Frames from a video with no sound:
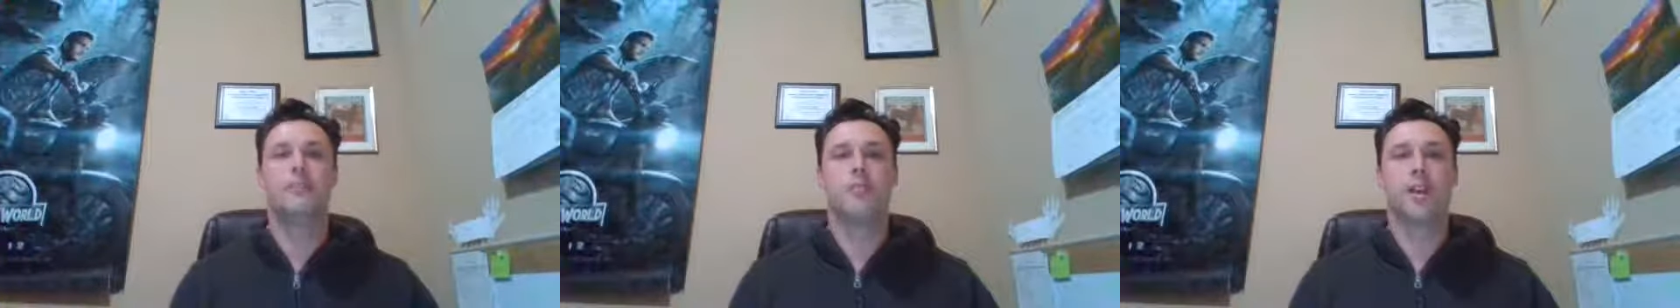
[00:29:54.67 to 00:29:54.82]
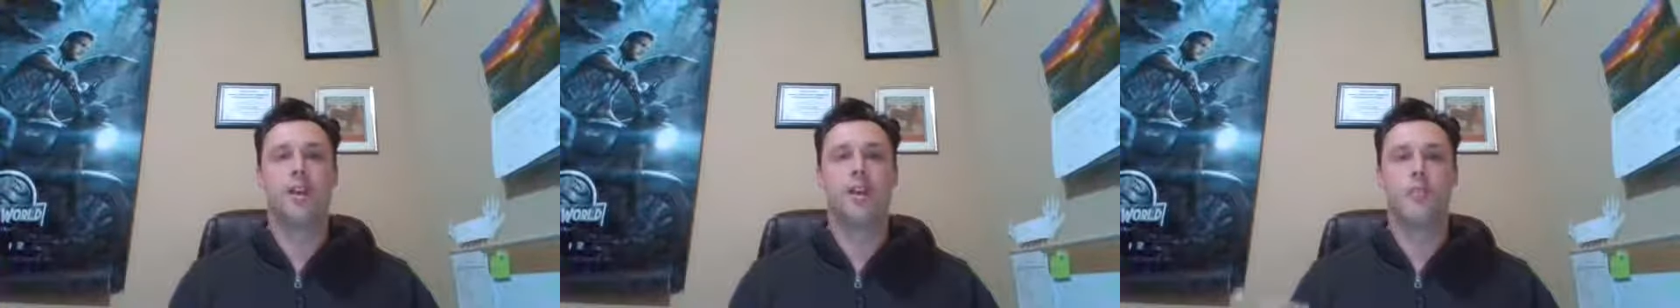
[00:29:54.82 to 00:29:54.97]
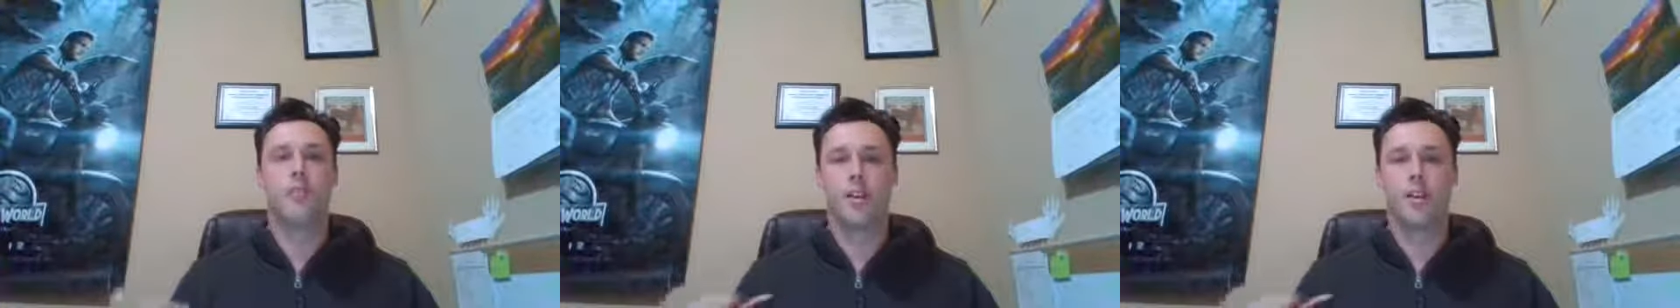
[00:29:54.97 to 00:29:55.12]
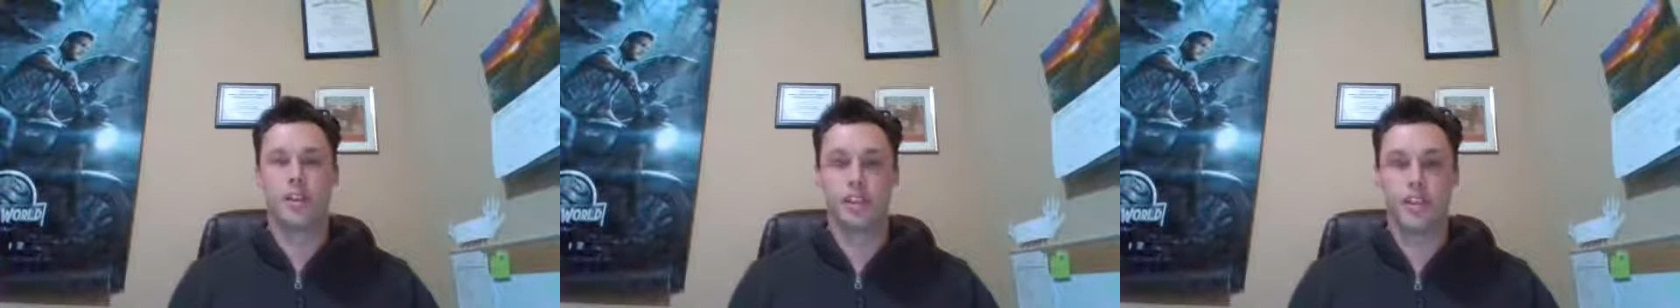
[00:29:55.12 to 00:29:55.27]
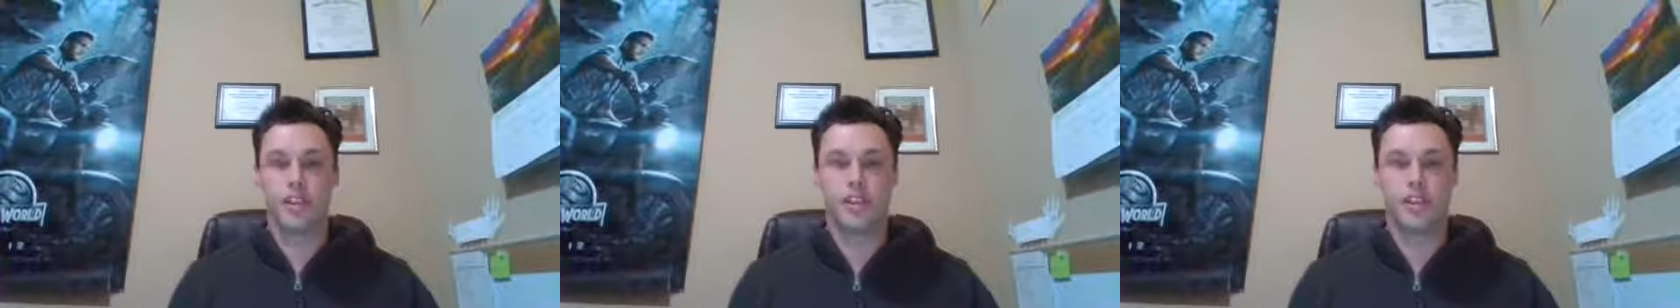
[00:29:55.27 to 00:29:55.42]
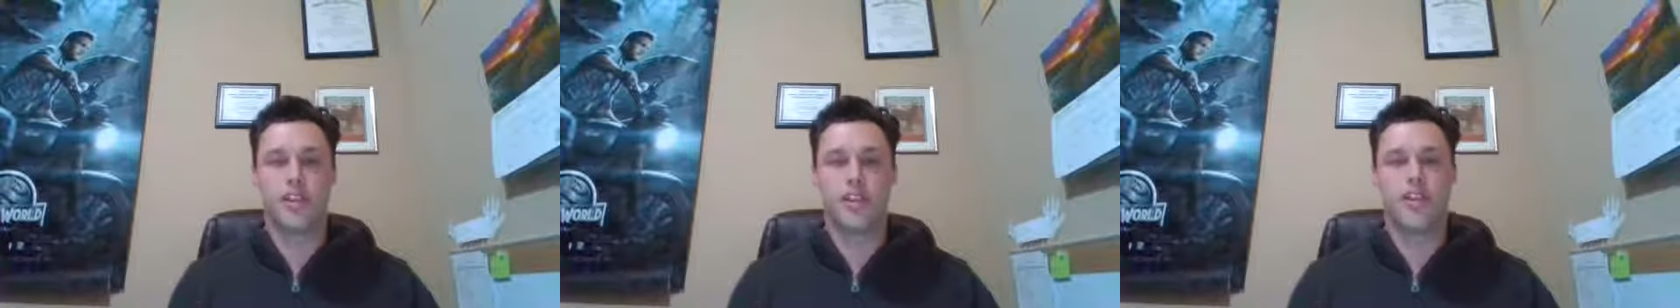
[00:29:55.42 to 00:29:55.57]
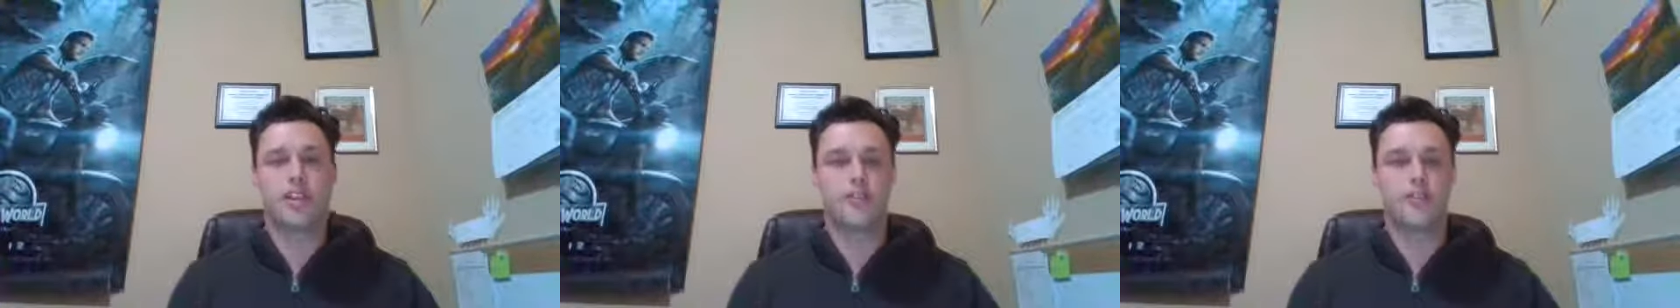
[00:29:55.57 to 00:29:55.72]
but I want
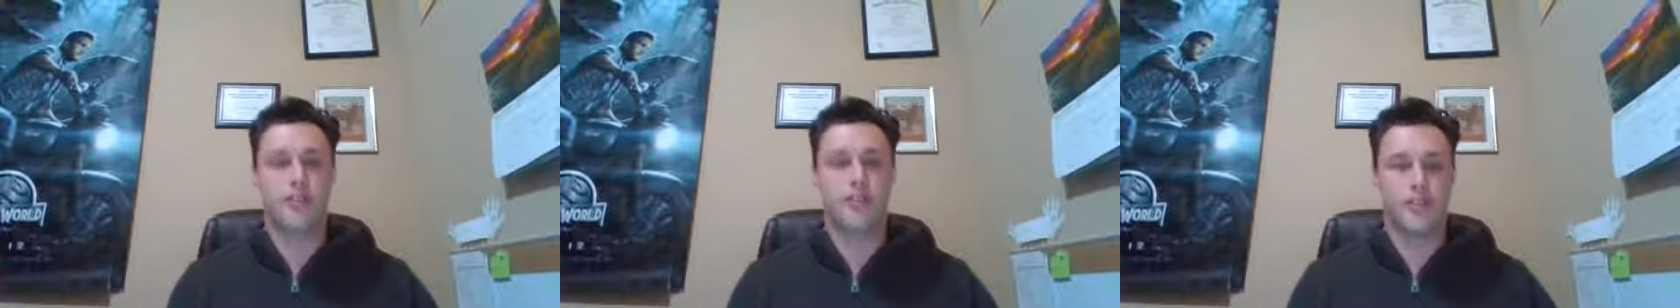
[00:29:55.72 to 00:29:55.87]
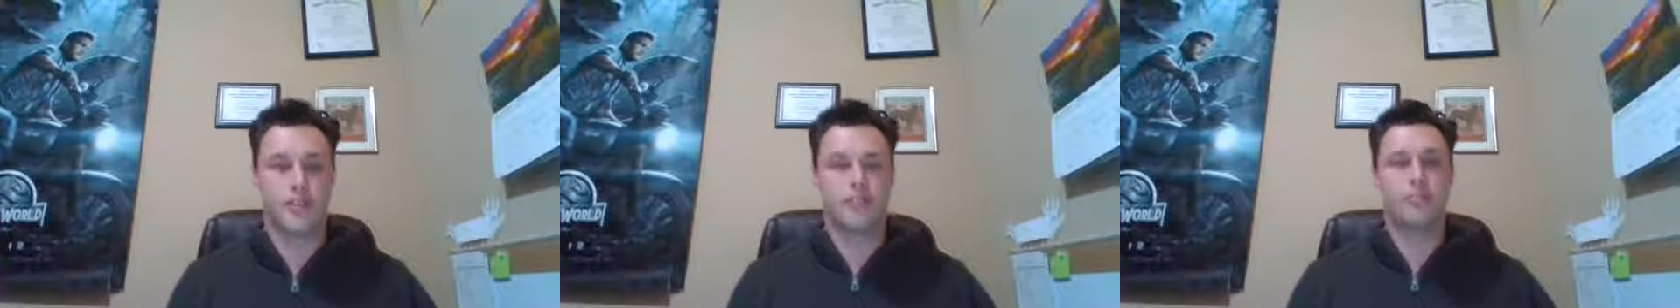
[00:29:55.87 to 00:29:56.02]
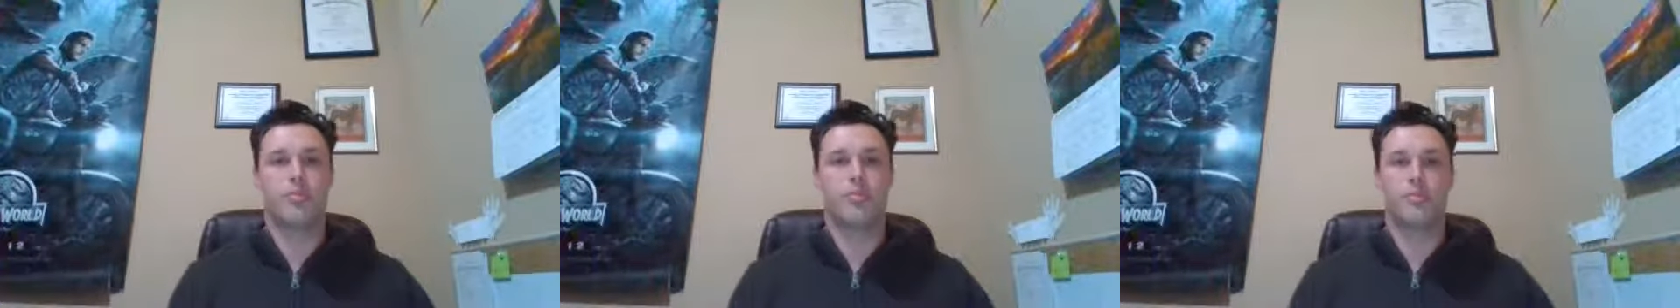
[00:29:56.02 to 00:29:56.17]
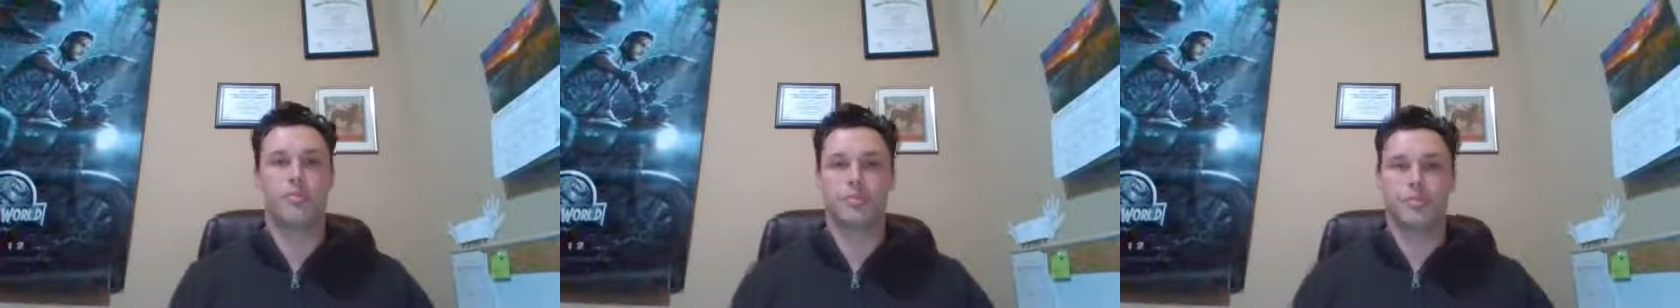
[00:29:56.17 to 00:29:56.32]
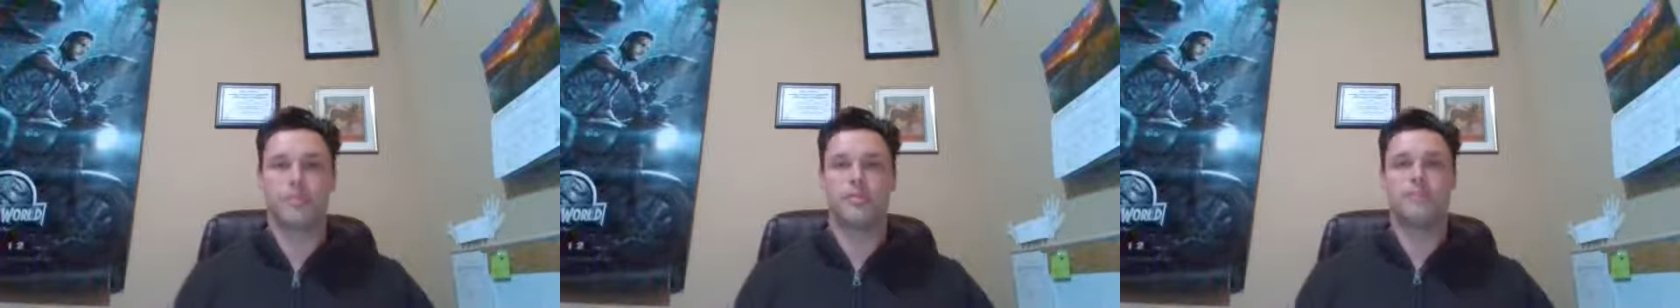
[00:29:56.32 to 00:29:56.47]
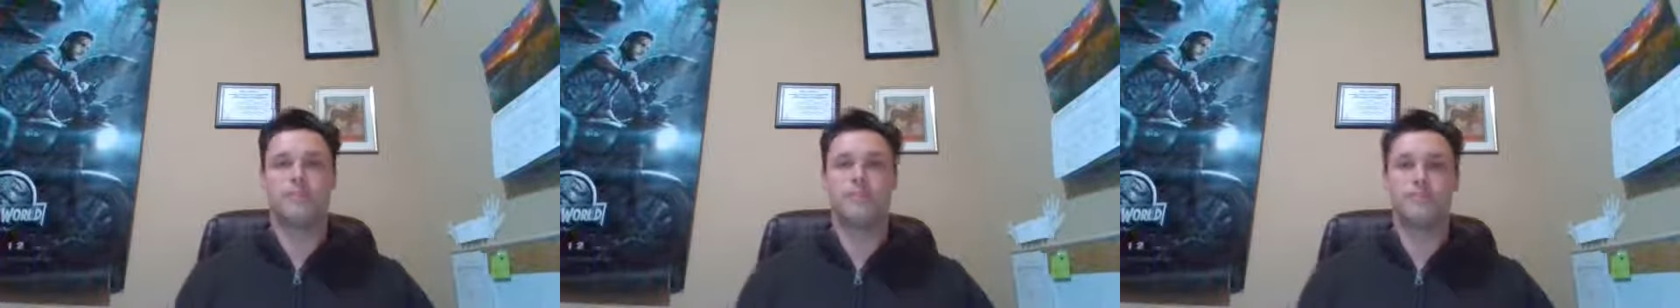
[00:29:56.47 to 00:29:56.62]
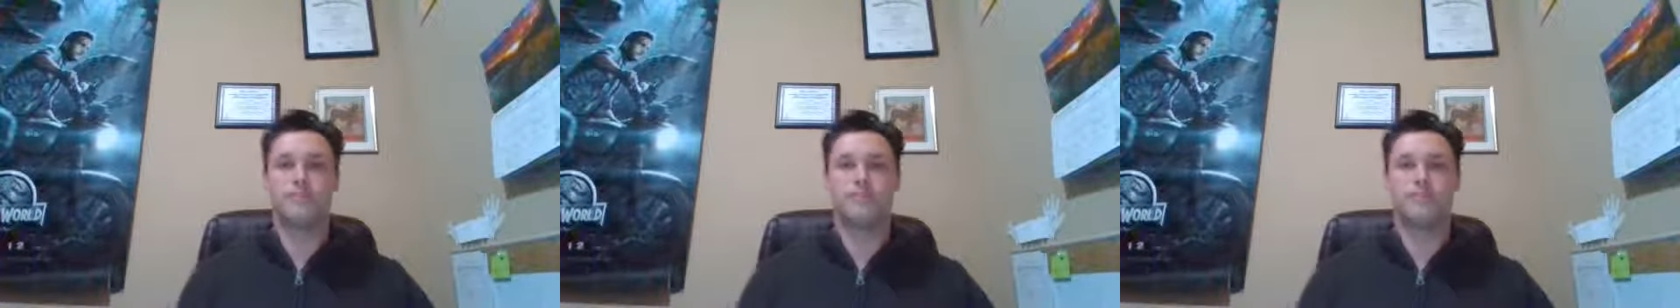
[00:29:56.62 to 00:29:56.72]
good things for this person.